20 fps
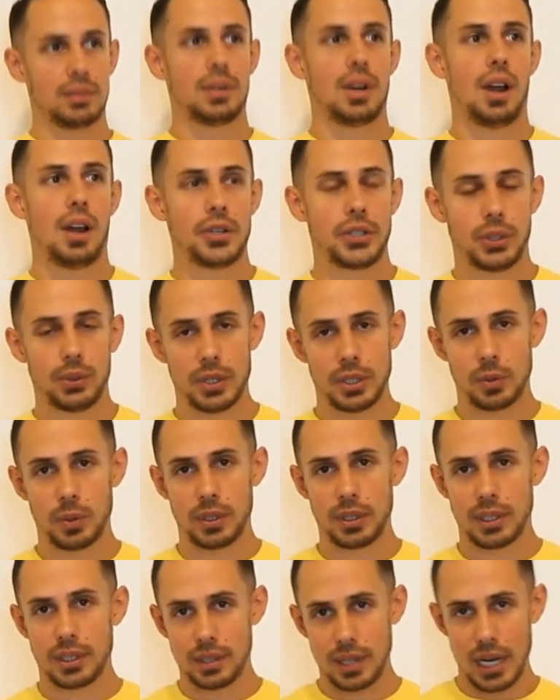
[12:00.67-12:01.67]
also as
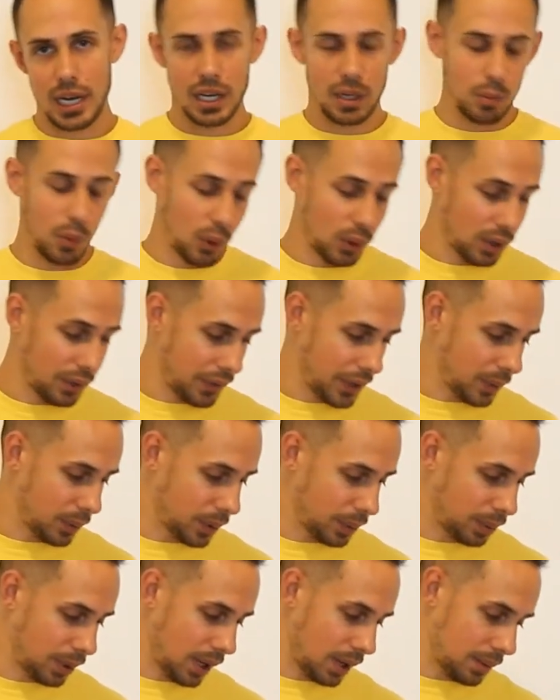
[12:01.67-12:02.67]
we're eating more of it,
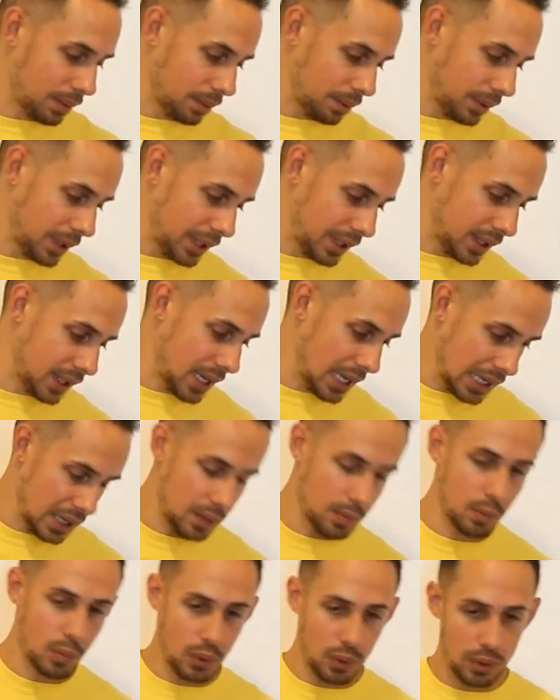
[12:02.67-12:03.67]
we'll probably
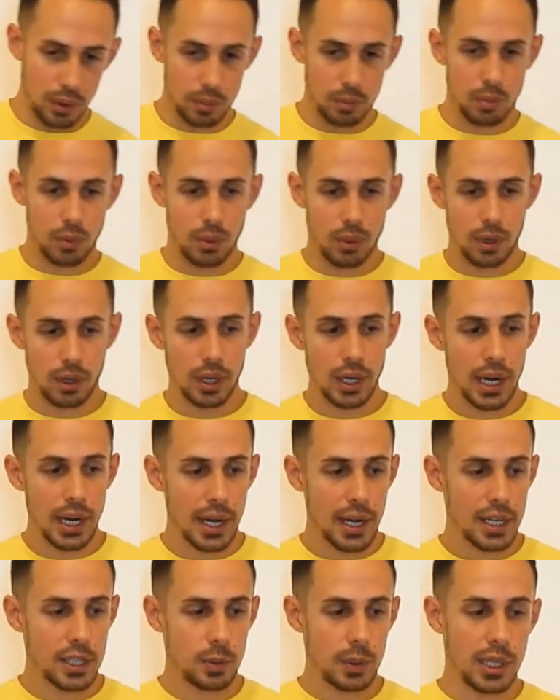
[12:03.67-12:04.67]
eat more and more
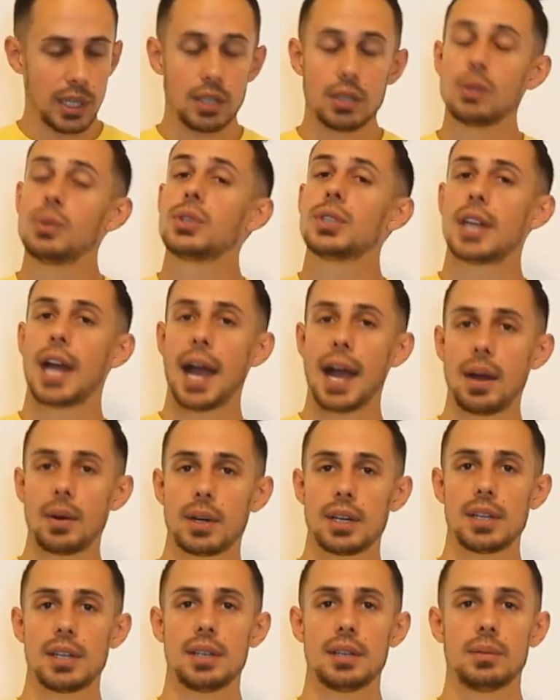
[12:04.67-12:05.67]
as we get used to how
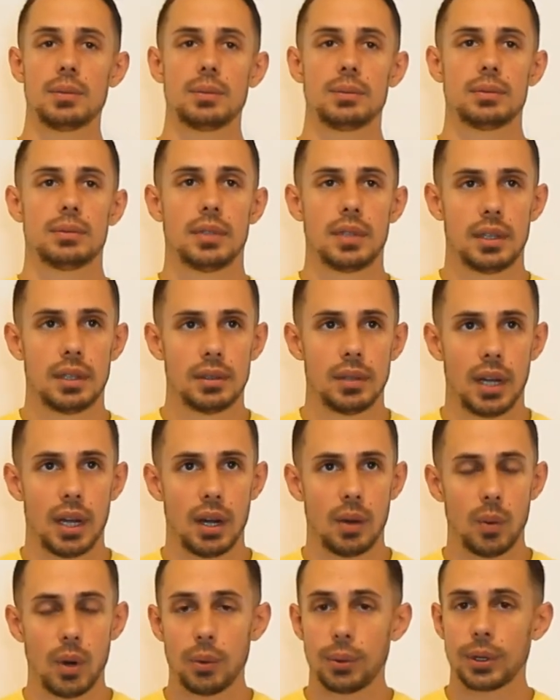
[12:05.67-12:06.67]
to eat
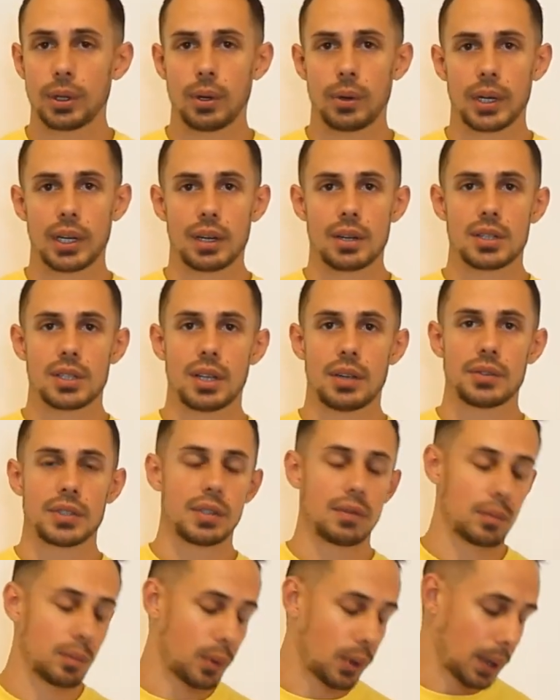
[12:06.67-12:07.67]
what we're growing ourselves
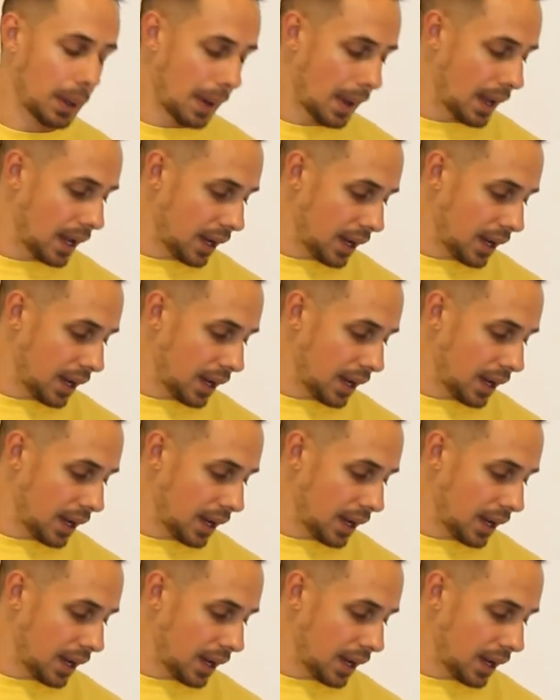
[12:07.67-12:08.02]
even more.